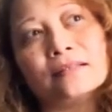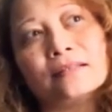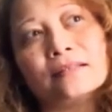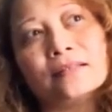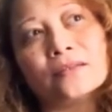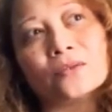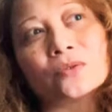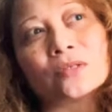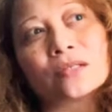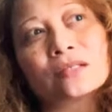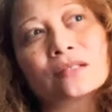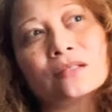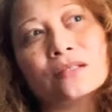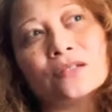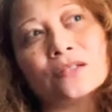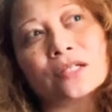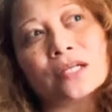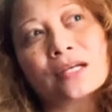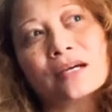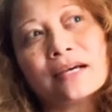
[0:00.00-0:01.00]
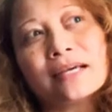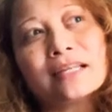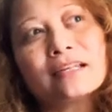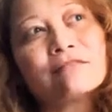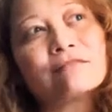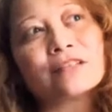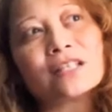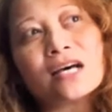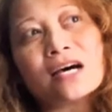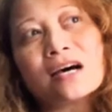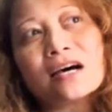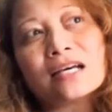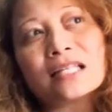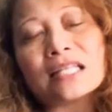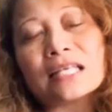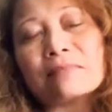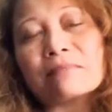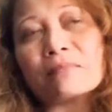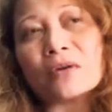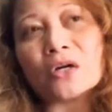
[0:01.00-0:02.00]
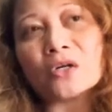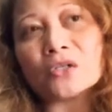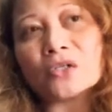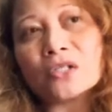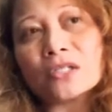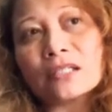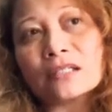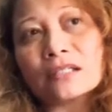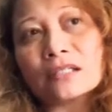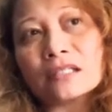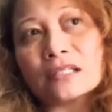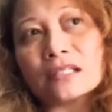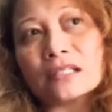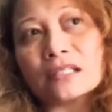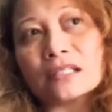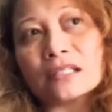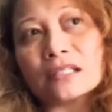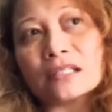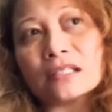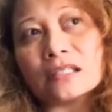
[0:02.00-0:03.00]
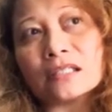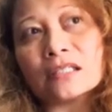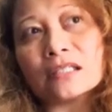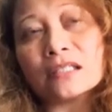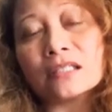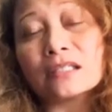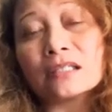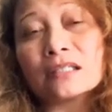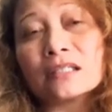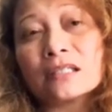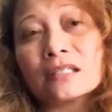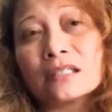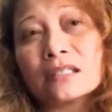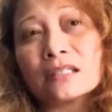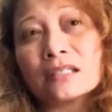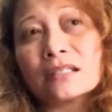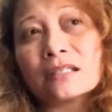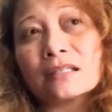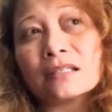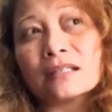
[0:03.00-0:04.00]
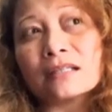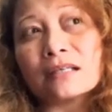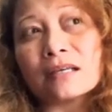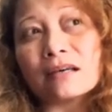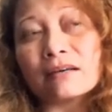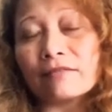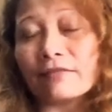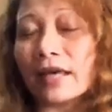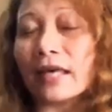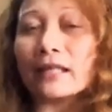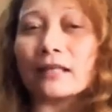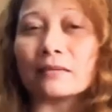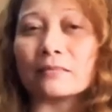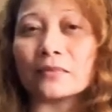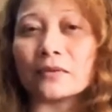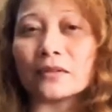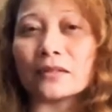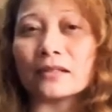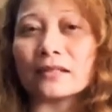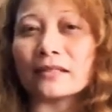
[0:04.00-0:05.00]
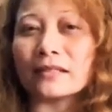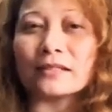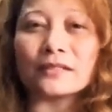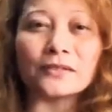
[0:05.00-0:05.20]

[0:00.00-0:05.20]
You're kind of not emotionally available.